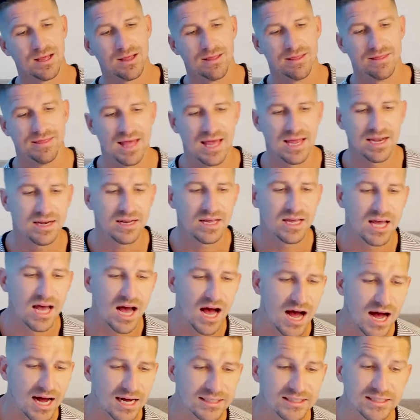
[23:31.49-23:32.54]
Then
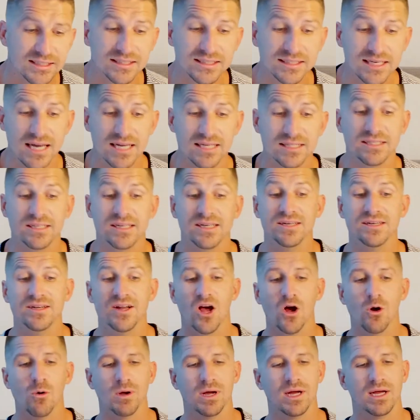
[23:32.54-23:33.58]
God said to
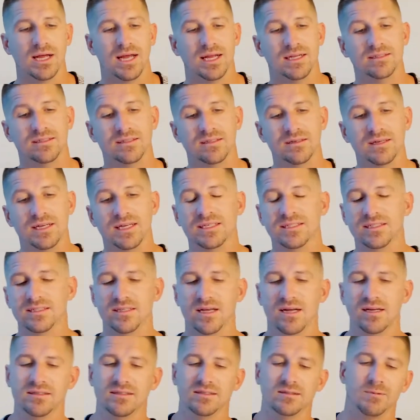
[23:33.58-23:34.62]
Noah and to his
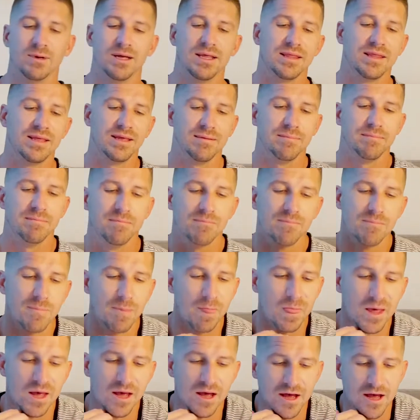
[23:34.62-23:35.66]
sons with him,
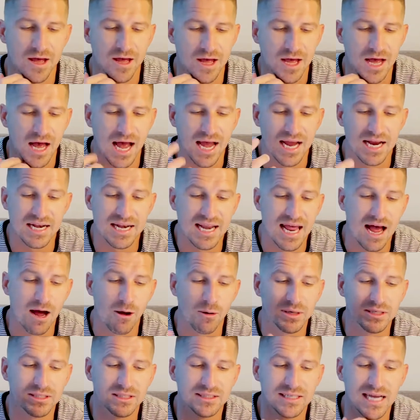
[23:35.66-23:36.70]
I now
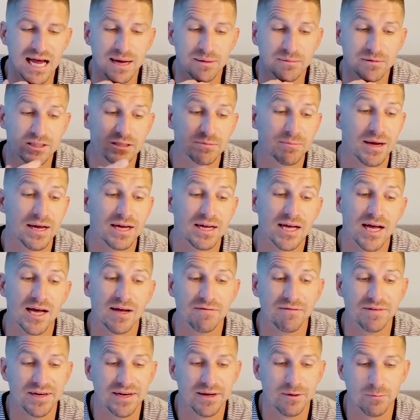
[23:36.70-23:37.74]
establish my
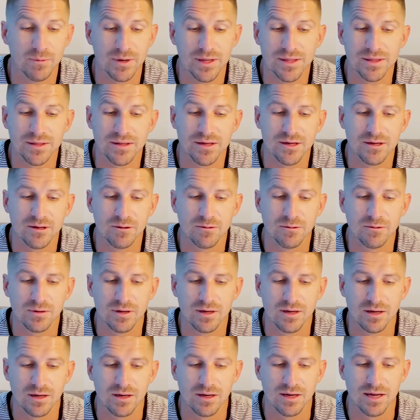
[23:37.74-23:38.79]
covenant with you
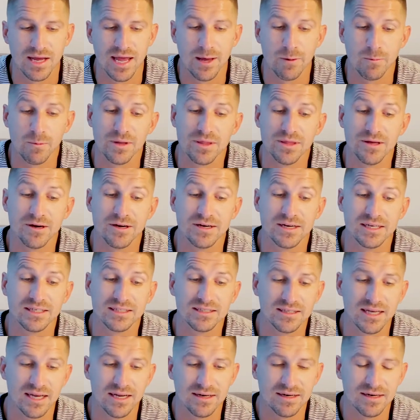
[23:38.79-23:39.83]
and with your
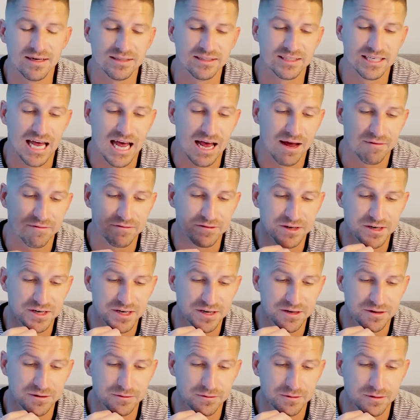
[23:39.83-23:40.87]
descendants after
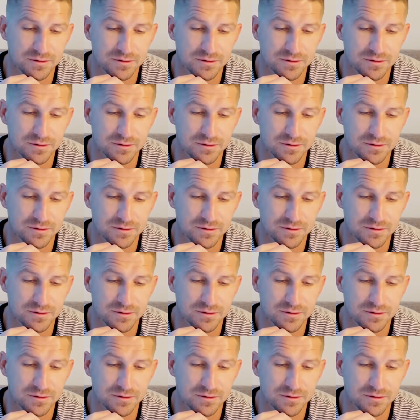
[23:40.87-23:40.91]
you,